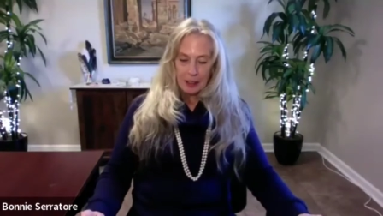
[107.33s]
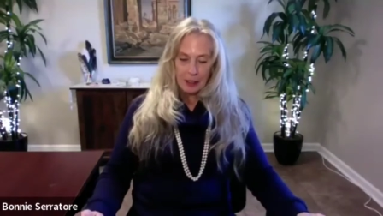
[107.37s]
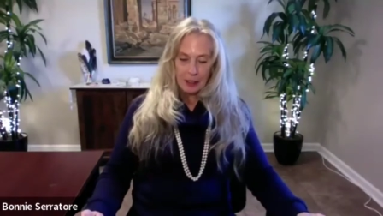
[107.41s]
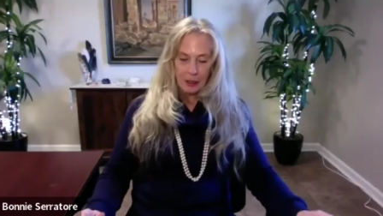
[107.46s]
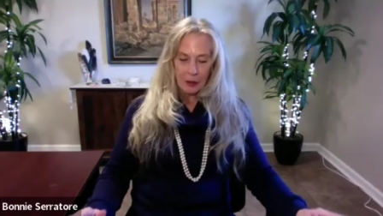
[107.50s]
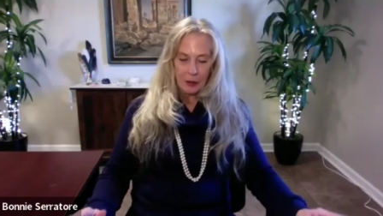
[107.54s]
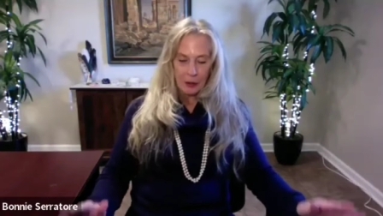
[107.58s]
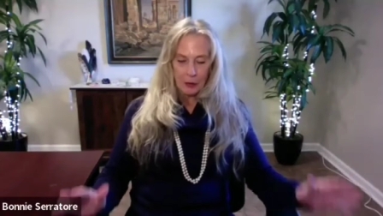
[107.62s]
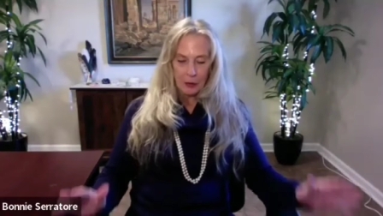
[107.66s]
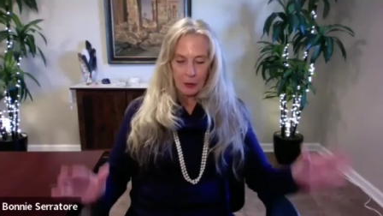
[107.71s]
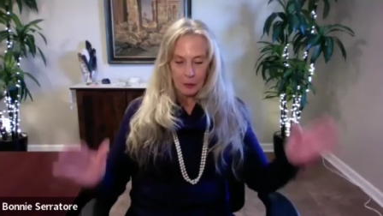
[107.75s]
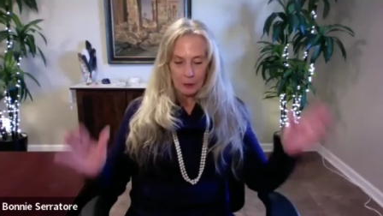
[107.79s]

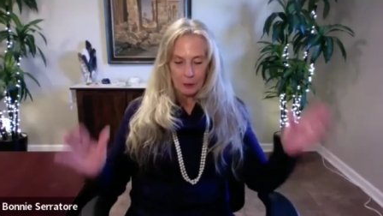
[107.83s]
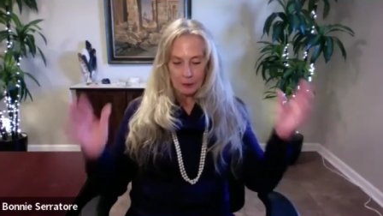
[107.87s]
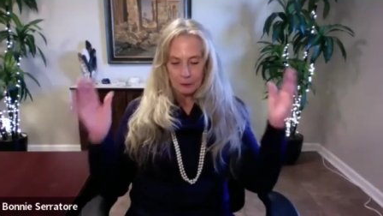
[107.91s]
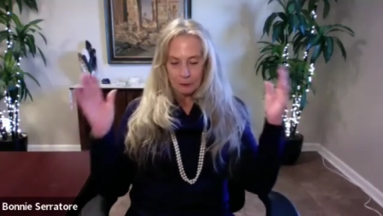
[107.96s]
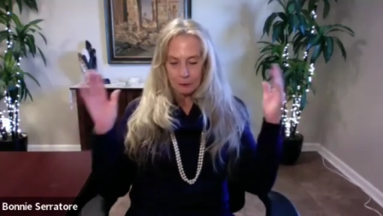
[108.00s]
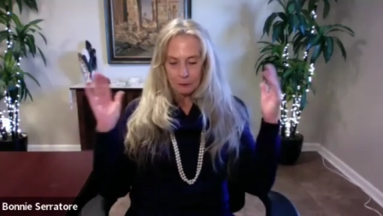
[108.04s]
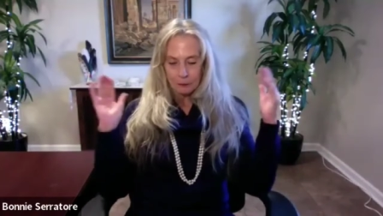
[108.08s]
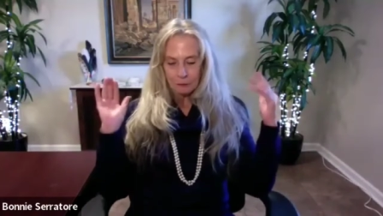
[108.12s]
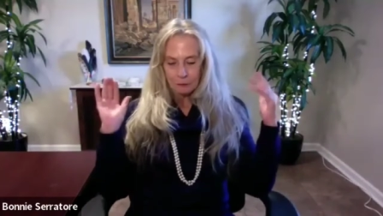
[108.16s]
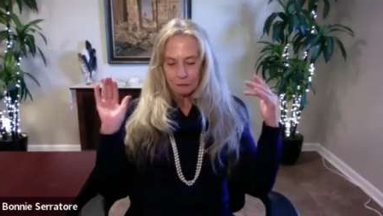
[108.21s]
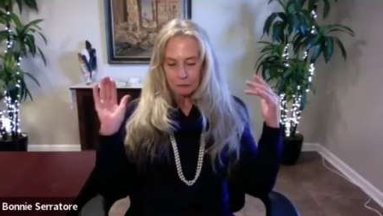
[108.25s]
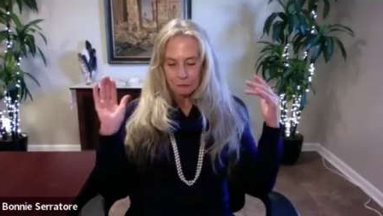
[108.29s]
So
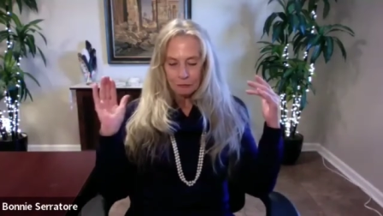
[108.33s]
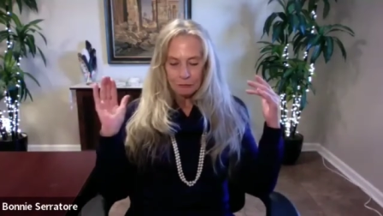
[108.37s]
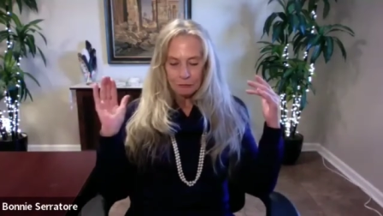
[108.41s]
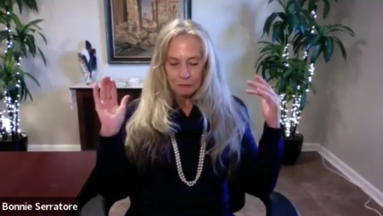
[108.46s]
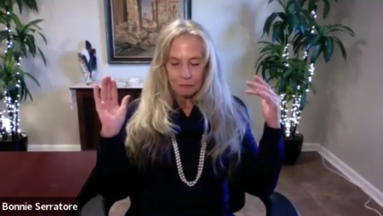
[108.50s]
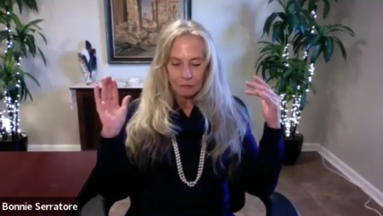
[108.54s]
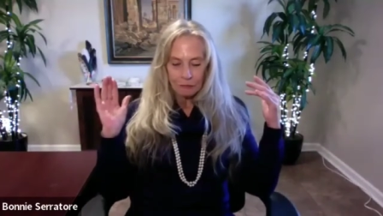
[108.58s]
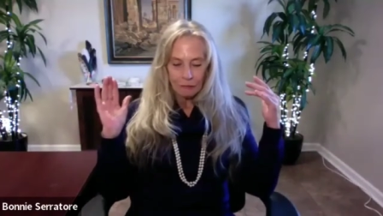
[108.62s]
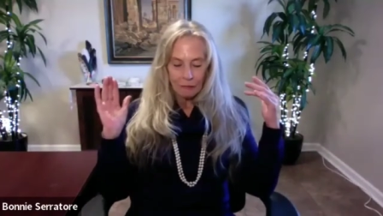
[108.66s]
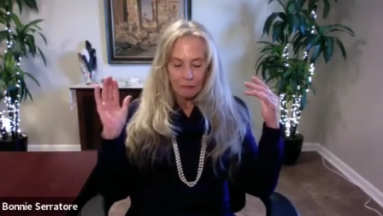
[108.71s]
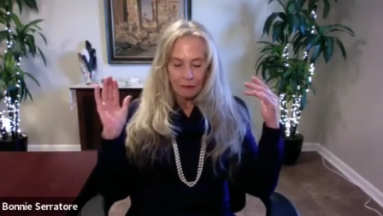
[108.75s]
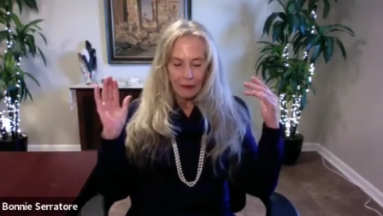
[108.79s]

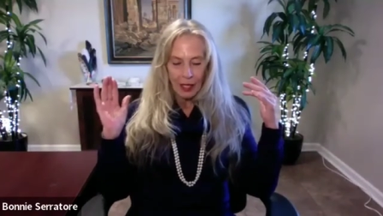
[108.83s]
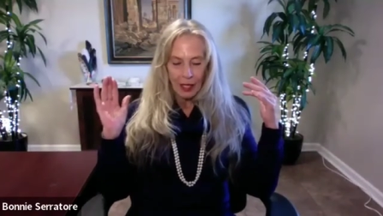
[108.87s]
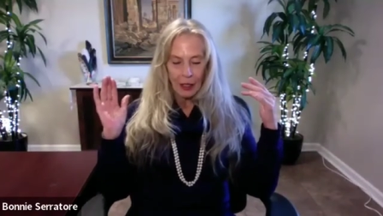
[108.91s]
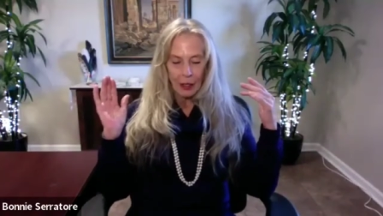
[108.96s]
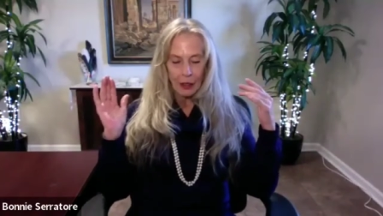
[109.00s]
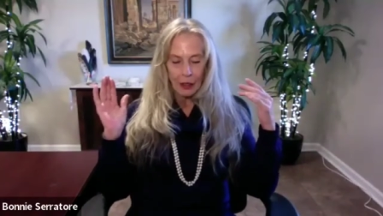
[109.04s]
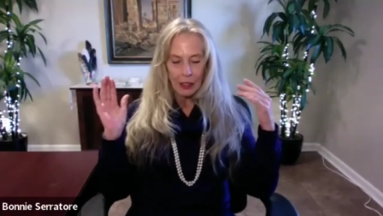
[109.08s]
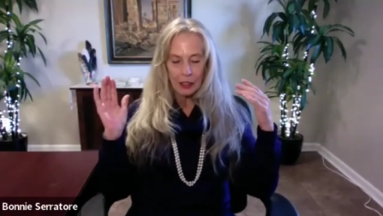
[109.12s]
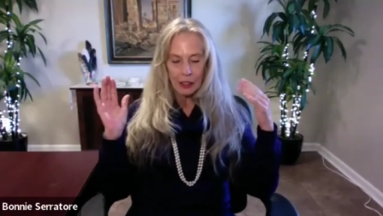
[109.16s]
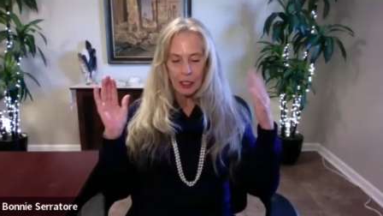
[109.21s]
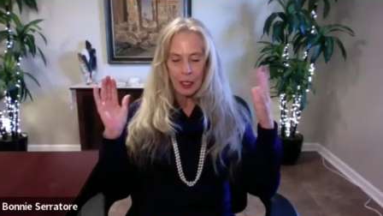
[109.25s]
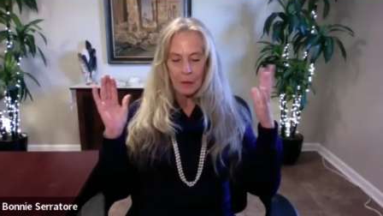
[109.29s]

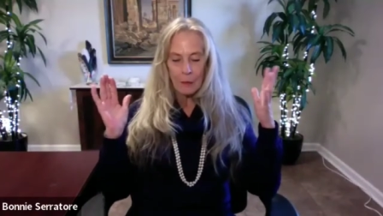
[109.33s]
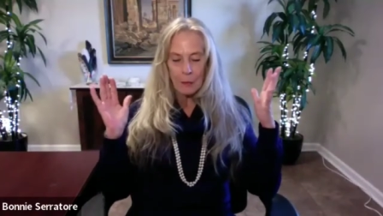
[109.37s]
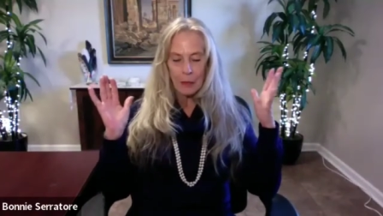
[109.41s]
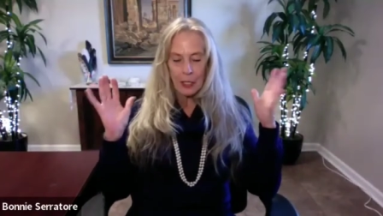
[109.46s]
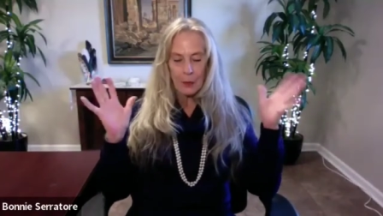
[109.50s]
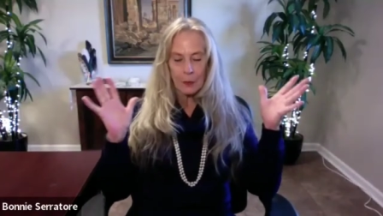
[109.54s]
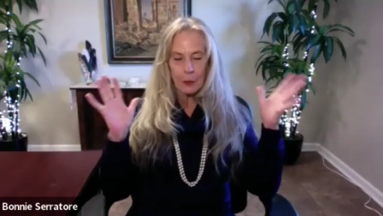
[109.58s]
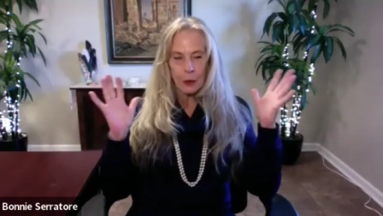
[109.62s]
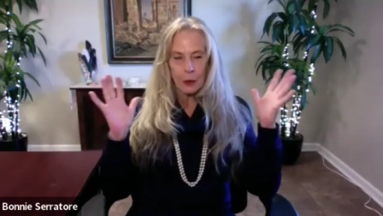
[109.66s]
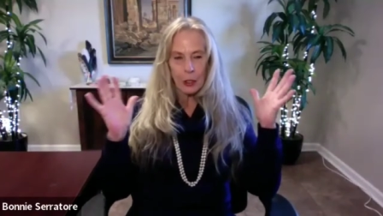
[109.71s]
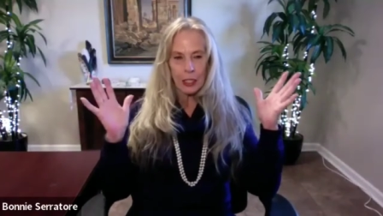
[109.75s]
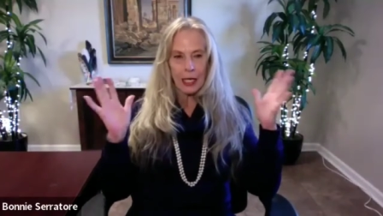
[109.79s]
some
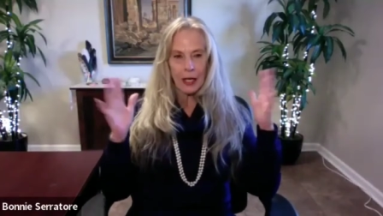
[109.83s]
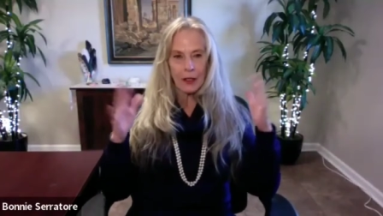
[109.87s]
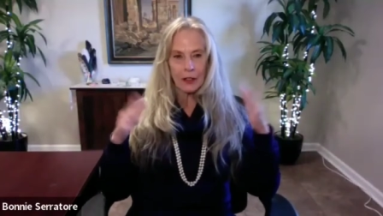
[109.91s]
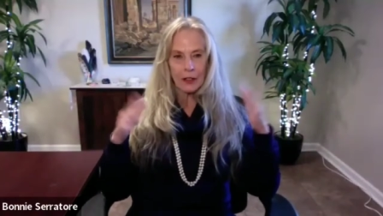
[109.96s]
people